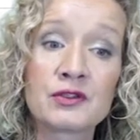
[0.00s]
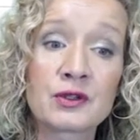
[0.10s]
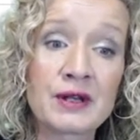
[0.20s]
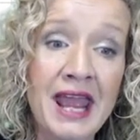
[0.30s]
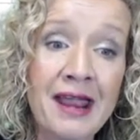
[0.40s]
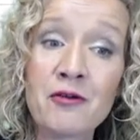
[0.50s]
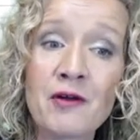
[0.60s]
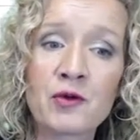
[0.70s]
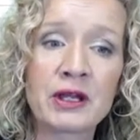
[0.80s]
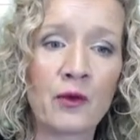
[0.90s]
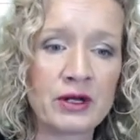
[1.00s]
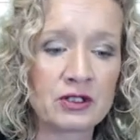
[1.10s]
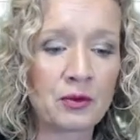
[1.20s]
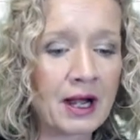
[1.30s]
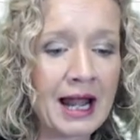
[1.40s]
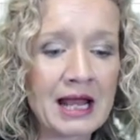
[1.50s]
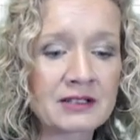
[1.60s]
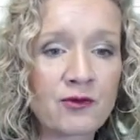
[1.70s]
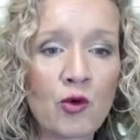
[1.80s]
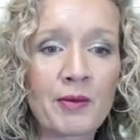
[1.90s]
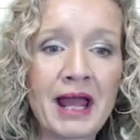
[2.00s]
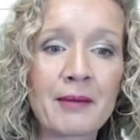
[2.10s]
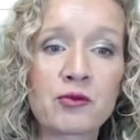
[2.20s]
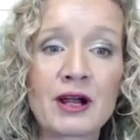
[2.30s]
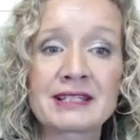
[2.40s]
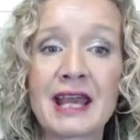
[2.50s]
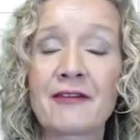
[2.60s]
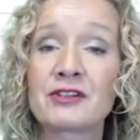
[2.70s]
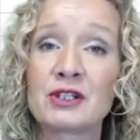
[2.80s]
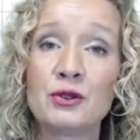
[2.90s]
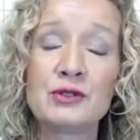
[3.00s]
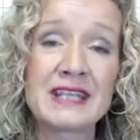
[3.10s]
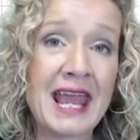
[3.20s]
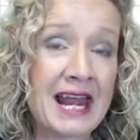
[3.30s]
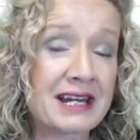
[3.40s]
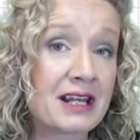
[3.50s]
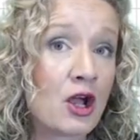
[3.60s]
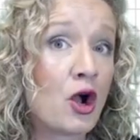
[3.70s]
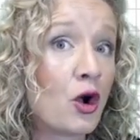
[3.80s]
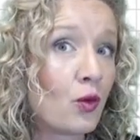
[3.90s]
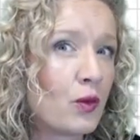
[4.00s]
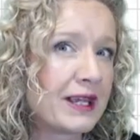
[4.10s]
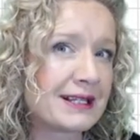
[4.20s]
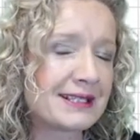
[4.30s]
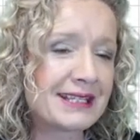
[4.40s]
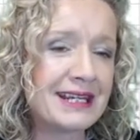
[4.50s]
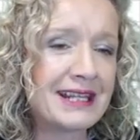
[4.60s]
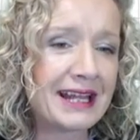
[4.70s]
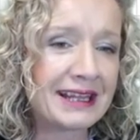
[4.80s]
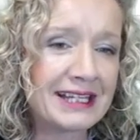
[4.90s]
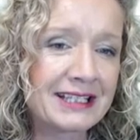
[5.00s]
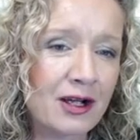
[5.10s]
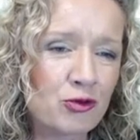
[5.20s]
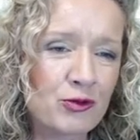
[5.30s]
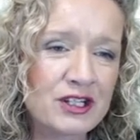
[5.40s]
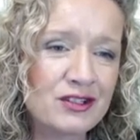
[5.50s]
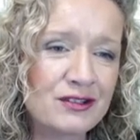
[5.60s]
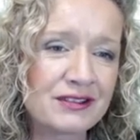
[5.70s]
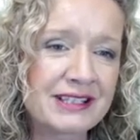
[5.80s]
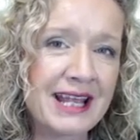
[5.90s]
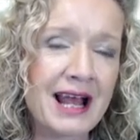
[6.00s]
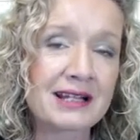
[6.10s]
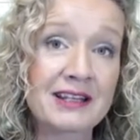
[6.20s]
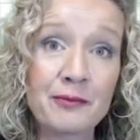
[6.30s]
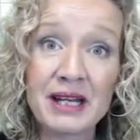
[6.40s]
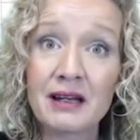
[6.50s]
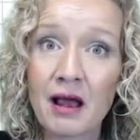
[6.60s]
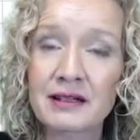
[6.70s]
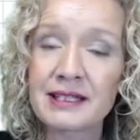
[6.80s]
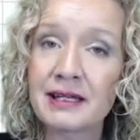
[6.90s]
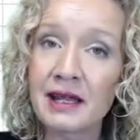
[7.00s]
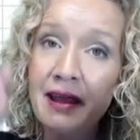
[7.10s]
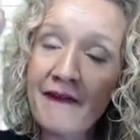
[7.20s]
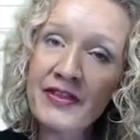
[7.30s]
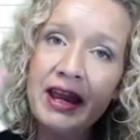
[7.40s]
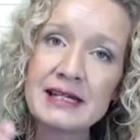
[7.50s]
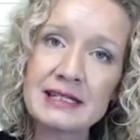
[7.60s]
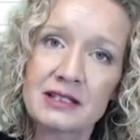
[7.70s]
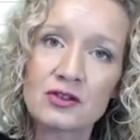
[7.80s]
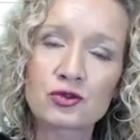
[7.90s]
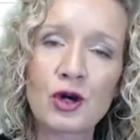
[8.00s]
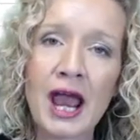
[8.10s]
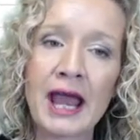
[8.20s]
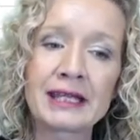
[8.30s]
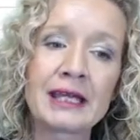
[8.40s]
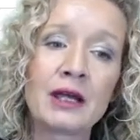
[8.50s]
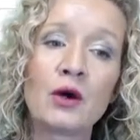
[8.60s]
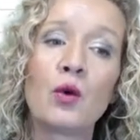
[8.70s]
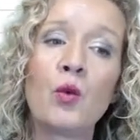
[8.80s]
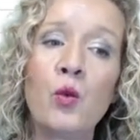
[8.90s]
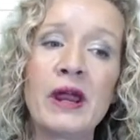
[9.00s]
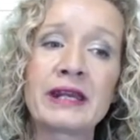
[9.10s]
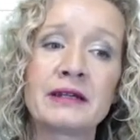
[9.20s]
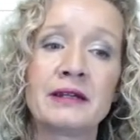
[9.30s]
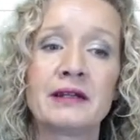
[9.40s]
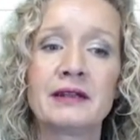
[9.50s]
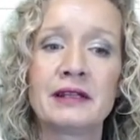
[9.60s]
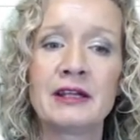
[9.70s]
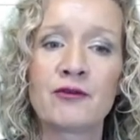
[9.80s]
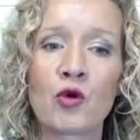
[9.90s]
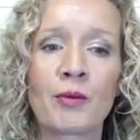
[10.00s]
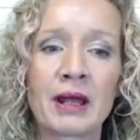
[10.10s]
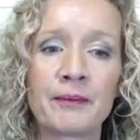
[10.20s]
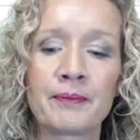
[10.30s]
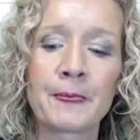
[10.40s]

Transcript: So now if we go into our last formula and press F2 to edit, we can see that these original cells have been locked in. They didn't drag with the formula.